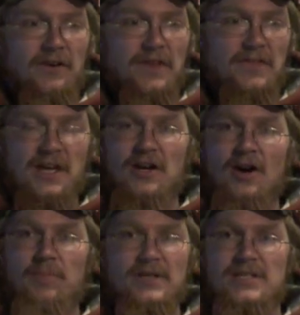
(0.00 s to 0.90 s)
and then they get
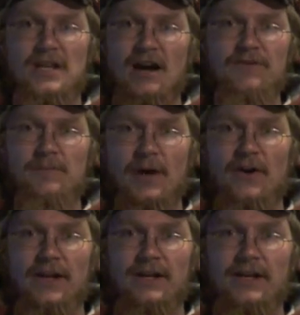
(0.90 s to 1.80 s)
all pissed off
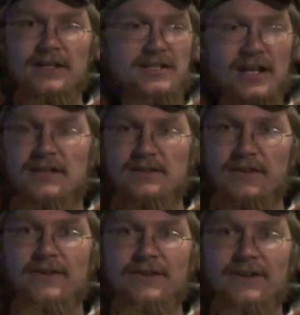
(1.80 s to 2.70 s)
about it. It's like,
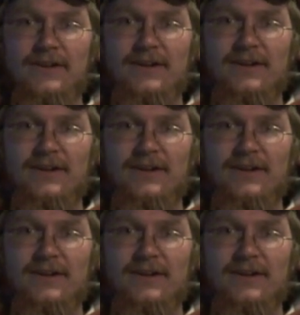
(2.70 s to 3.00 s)
dude,